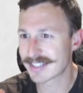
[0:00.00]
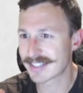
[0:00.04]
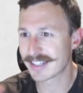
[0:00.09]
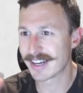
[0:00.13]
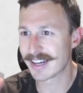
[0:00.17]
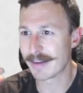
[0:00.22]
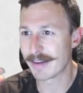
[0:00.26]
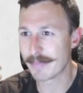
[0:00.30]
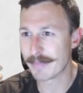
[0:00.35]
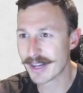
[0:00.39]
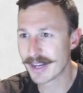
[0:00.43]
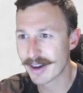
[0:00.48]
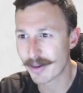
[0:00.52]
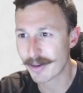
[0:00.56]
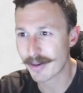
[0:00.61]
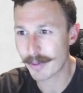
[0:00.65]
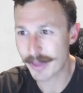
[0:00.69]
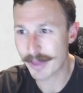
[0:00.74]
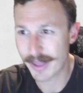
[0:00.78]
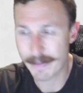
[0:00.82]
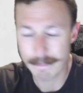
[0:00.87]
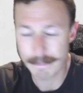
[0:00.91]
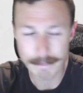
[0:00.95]
and I'm here with a
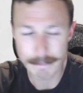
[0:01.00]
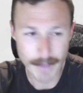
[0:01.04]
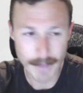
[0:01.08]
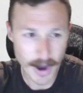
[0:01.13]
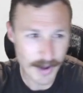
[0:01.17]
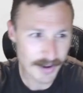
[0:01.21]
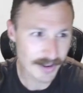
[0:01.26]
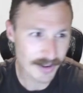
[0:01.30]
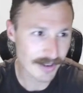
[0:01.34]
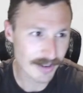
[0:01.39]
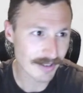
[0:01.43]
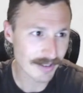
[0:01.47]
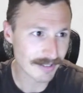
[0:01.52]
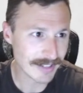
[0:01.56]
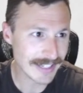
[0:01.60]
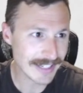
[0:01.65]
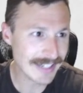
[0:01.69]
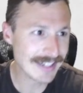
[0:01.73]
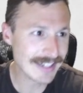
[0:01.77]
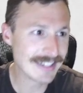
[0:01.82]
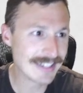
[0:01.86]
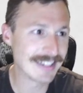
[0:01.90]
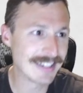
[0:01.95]
modern
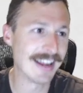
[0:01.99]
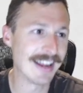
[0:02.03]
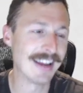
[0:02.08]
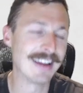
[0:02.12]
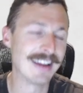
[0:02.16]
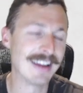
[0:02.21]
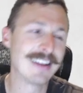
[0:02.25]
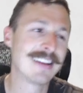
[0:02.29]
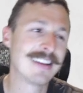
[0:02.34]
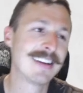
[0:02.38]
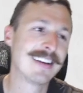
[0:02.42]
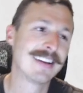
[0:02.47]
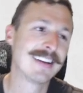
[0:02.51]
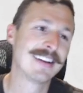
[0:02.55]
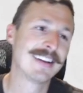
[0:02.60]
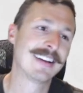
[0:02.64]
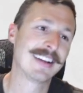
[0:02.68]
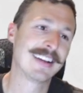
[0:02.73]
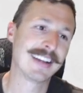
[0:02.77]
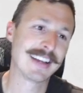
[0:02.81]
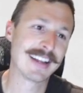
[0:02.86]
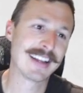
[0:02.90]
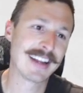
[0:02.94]
league today,
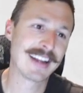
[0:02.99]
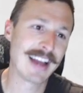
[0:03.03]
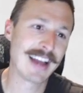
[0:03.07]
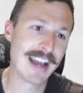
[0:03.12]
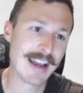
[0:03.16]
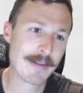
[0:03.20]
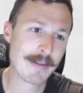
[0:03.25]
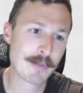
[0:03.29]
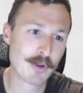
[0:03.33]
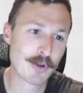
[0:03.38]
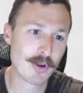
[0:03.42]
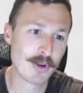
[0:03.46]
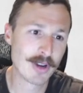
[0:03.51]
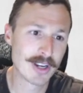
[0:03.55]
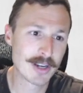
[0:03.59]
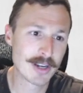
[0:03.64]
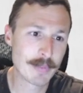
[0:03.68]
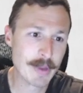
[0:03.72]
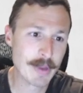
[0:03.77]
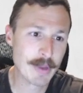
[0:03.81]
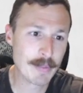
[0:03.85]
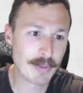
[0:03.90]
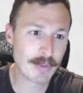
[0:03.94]
and I am going to
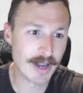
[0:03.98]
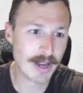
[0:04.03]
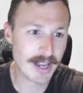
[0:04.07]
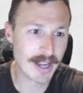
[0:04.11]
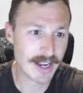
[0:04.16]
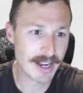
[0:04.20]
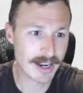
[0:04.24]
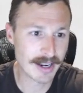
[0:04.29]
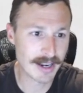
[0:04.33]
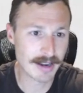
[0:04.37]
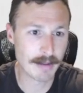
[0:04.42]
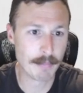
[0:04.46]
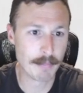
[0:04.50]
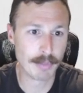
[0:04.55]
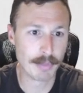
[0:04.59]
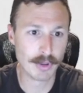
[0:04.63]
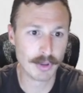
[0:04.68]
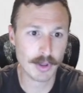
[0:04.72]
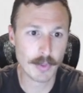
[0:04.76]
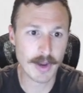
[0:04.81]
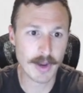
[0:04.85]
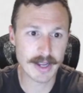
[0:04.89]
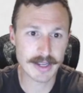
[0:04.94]
be playing
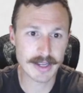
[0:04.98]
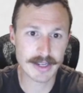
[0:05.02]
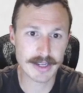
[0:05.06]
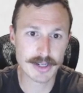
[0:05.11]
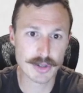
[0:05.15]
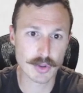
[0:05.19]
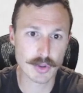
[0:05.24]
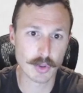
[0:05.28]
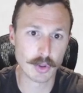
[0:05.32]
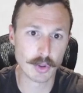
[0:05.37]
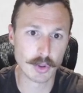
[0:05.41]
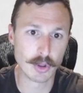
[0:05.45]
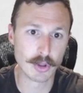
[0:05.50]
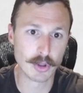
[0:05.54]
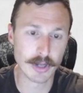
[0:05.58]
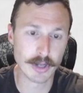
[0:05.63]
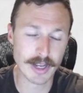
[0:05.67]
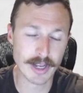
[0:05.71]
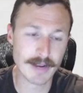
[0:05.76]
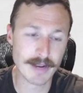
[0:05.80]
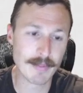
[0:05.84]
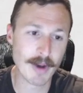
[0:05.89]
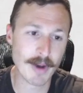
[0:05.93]
Blue-White Control
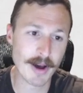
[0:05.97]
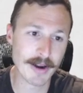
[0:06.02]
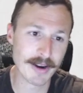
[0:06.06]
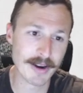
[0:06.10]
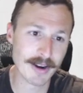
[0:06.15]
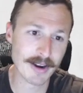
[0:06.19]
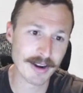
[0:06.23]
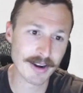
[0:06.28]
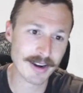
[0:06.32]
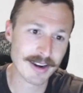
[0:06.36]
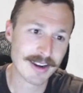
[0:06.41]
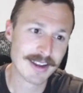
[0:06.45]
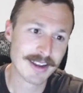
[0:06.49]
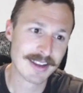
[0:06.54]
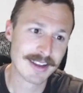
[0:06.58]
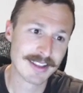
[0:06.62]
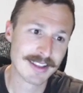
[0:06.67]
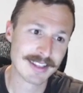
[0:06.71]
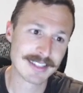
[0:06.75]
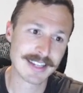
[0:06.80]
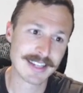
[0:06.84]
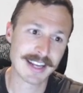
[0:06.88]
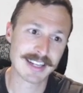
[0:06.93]
in Modern. This
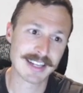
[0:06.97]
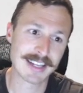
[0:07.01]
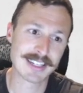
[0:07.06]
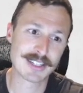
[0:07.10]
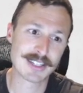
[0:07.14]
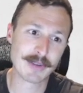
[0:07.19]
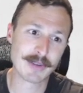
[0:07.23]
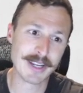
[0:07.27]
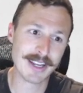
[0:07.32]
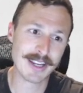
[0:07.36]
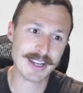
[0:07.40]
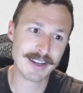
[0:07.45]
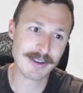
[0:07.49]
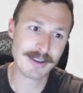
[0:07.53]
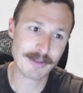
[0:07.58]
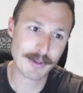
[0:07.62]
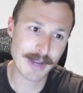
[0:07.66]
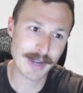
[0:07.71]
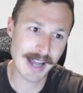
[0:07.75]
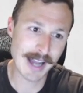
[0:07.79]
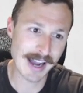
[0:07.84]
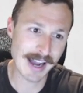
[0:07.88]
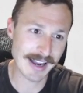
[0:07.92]
deck is sweet. We
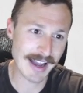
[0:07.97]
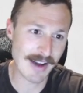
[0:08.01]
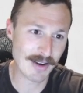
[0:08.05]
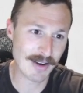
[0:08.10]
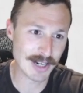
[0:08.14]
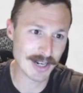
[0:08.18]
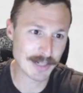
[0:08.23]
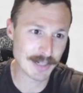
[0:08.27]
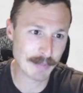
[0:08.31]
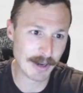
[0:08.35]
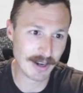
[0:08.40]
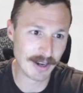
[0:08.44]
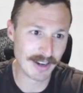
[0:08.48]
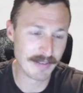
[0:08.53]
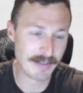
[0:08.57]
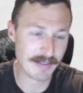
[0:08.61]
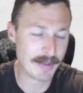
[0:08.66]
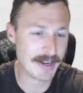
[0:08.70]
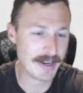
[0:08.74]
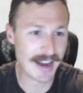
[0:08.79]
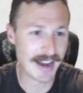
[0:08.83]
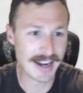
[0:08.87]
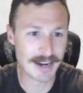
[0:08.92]
got Counterspell. I've been
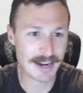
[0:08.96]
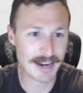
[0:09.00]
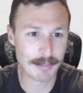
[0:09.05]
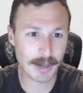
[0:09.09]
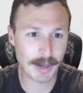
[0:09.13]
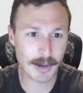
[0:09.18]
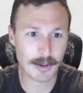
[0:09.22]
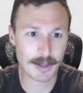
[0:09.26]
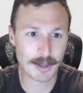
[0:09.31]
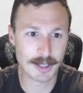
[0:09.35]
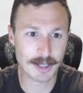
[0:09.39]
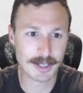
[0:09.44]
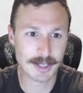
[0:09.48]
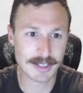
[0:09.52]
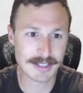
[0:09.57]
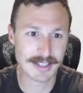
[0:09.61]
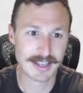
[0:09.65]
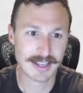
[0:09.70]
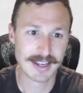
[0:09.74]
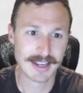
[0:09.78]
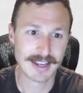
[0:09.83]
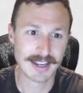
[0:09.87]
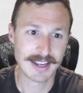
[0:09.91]
dying to play with this,
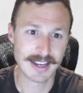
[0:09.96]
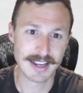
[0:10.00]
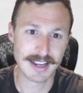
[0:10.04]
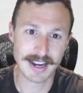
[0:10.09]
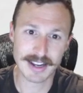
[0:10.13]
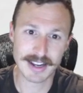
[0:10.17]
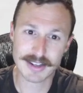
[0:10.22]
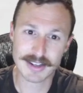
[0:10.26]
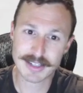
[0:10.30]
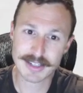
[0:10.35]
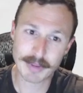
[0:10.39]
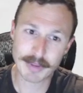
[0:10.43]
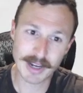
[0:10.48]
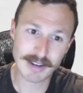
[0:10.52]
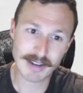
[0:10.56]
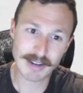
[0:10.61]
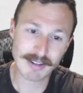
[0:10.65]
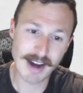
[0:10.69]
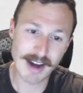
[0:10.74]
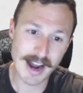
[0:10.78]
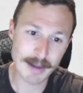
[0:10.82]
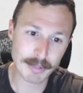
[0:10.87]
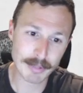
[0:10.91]
and I used to play a
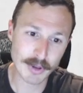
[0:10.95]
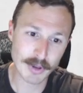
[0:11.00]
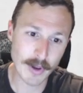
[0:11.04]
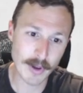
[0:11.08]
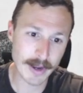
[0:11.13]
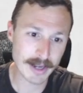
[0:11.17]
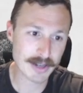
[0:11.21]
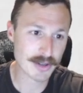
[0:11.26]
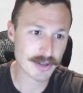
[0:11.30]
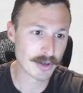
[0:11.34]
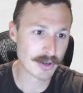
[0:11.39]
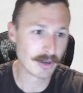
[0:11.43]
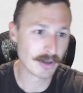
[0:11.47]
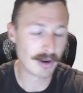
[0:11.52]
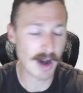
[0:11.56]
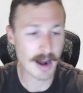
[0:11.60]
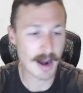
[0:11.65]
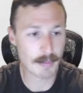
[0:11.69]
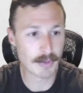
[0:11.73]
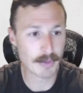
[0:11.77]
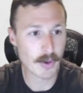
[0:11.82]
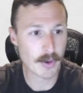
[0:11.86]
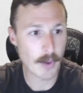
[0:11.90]
lot of Blue-White Control, a lot of
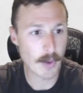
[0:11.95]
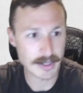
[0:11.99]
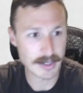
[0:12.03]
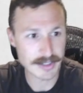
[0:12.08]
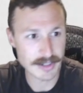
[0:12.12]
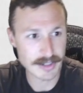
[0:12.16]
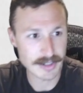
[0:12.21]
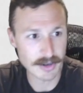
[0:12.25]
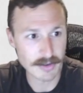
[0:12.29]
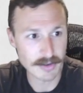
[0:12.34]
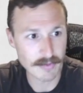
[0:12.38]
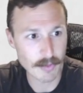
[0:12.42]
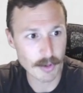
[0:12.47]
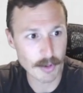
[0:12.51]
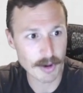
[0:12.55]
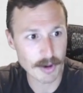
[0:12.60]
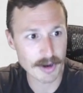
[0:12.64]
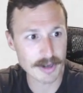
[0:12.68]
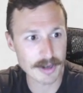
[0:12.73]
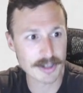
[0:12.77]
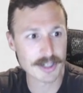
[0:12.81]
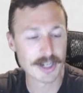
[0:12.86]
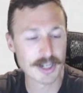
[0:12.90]
Blue-White
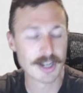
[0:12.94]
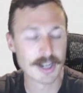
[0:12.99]
Stoneforge.